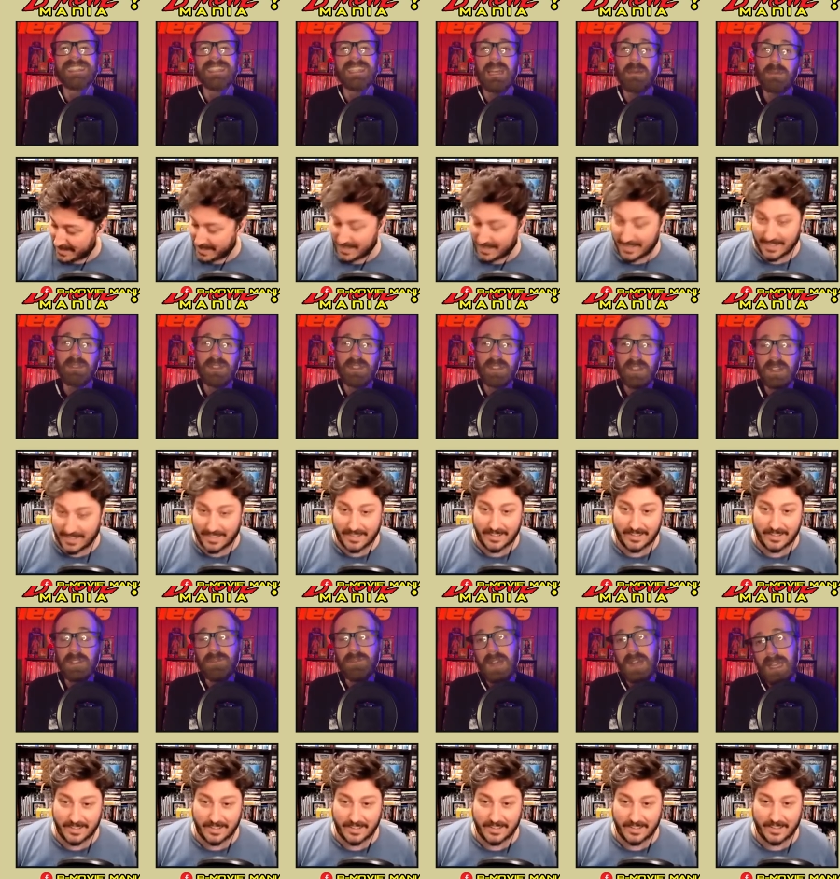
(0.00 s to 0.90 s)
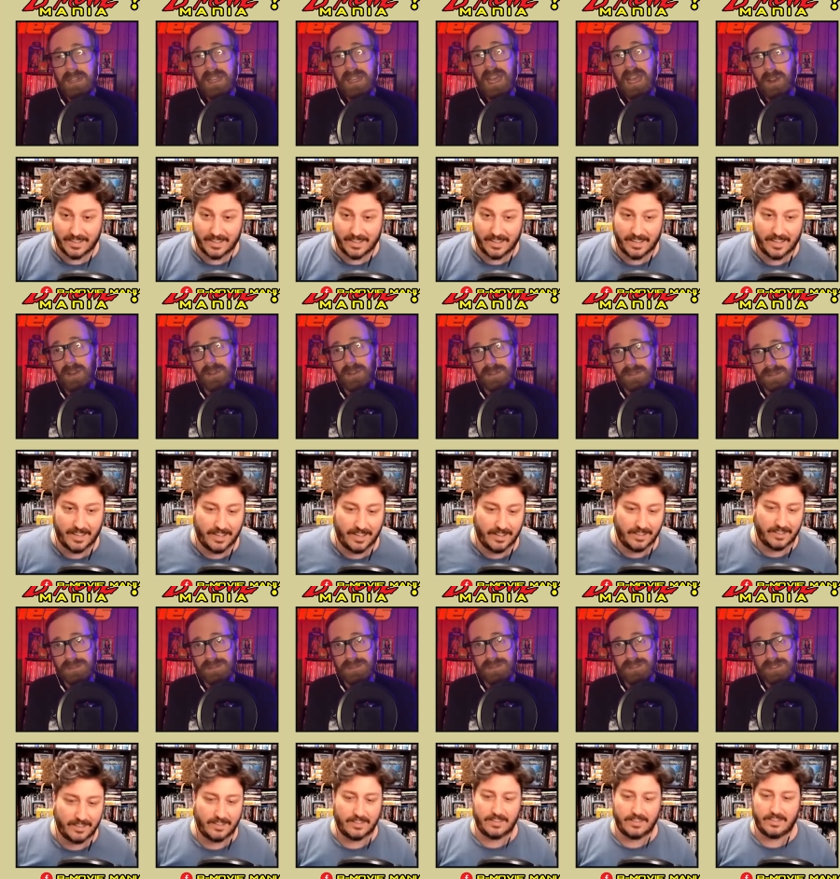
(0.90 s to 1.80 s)
Speaker 1: yeah, but they're going to find out,
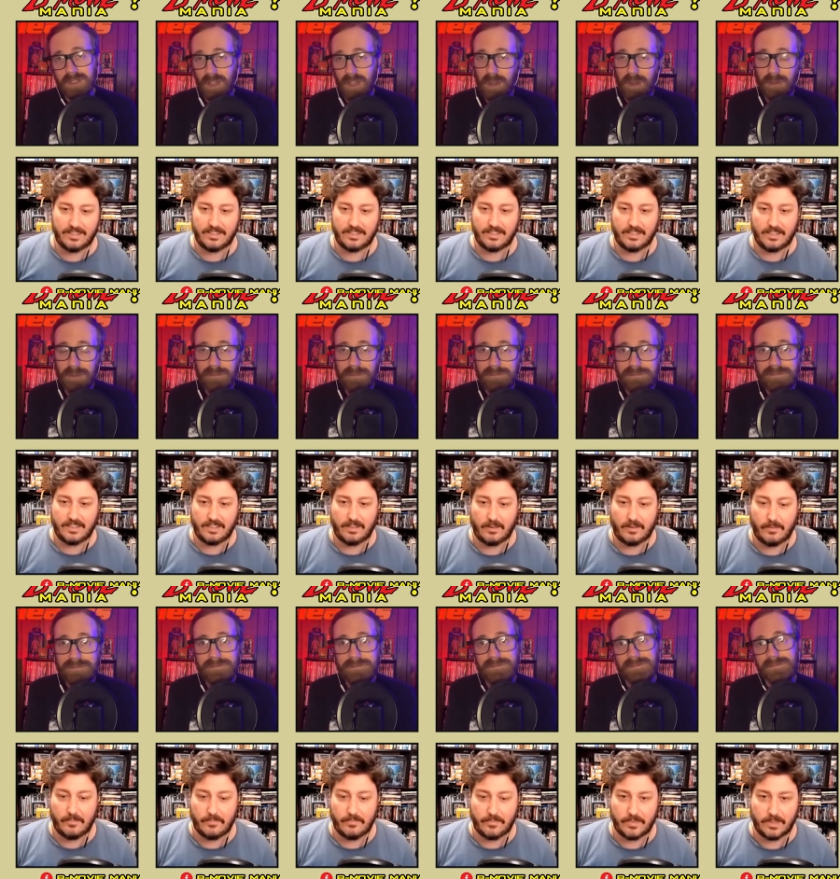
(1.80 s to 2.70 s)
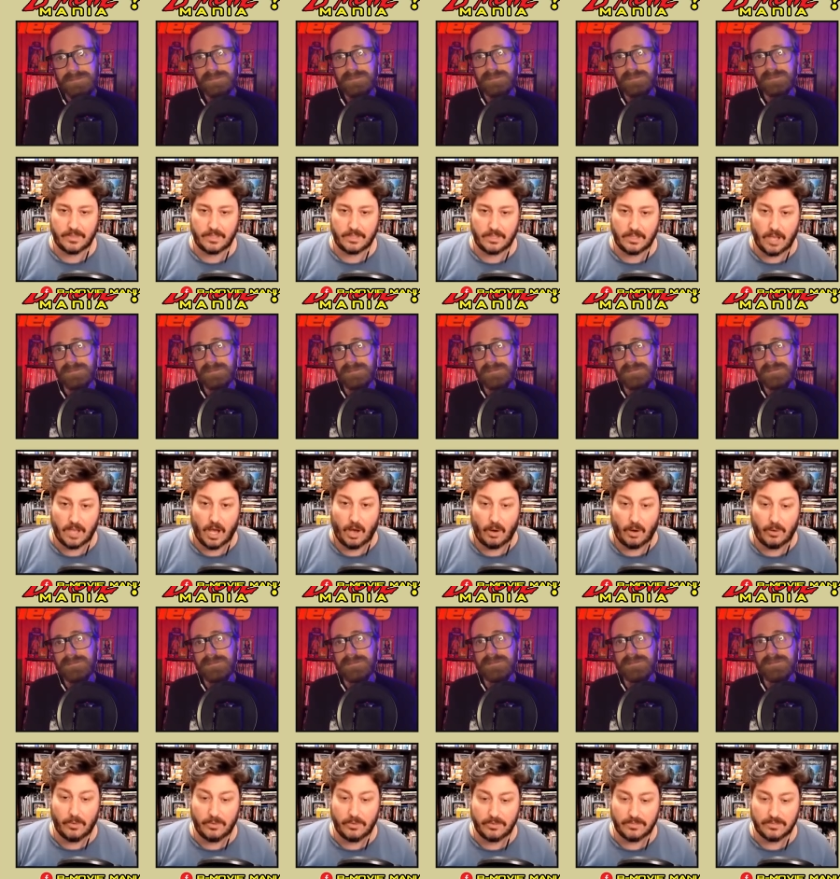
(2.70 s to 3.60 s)
so...
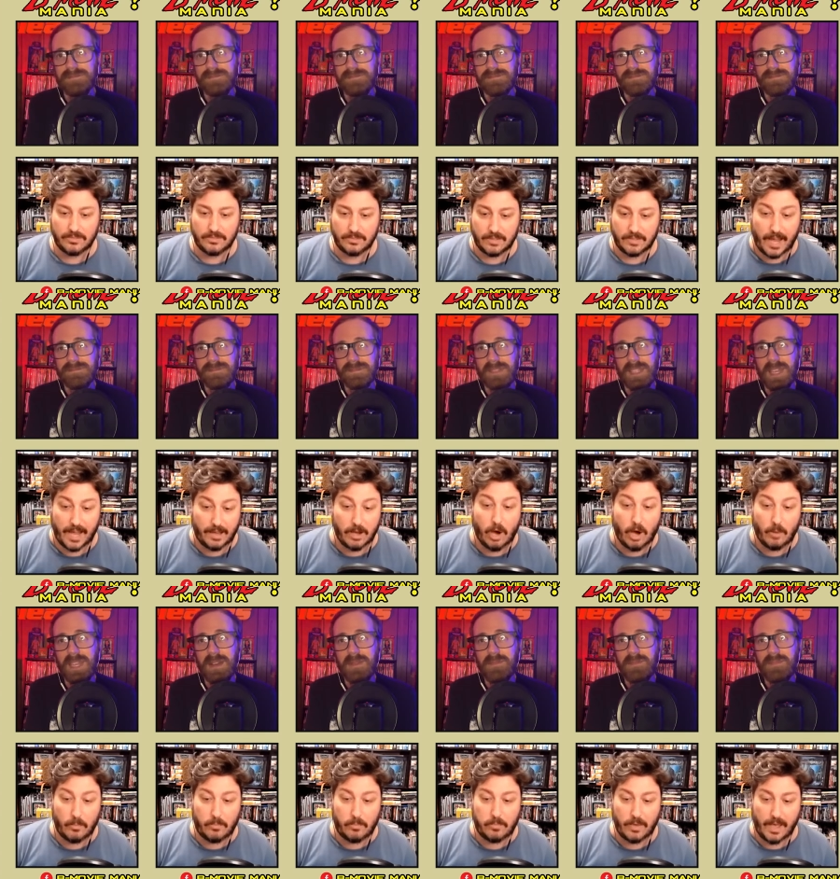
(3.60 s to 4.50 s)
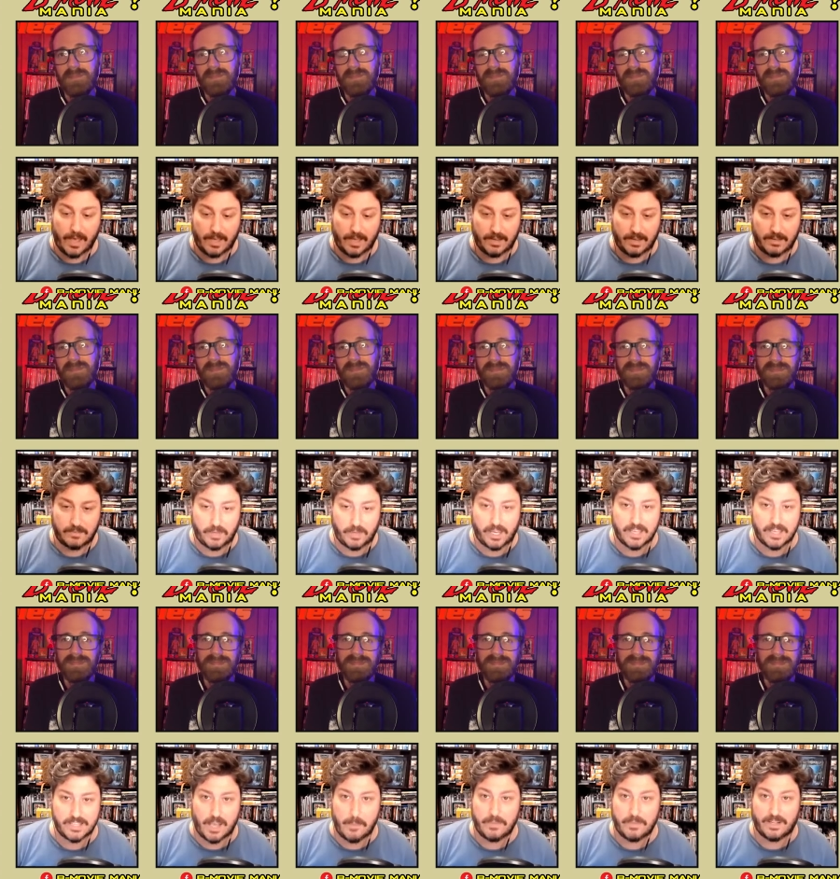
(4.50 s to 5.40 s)
Oh. Like,
Speaker 2: oh, yeah. And
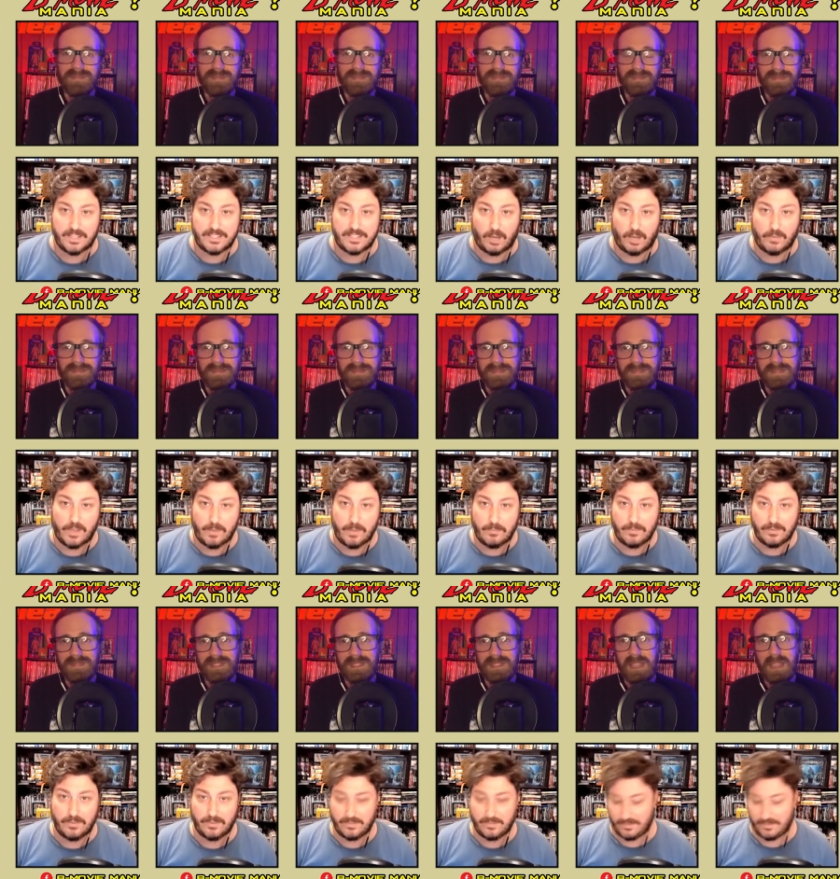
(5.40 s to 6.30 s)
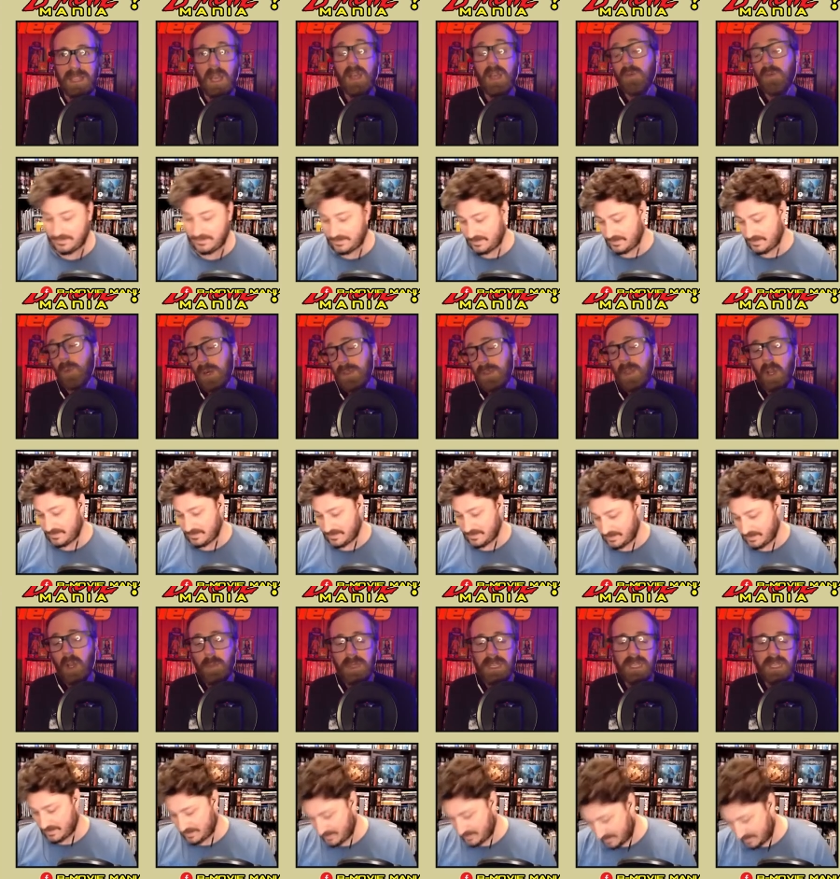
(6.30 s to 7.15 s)
because I'm going to tell them?
Speaker 1: Well, no,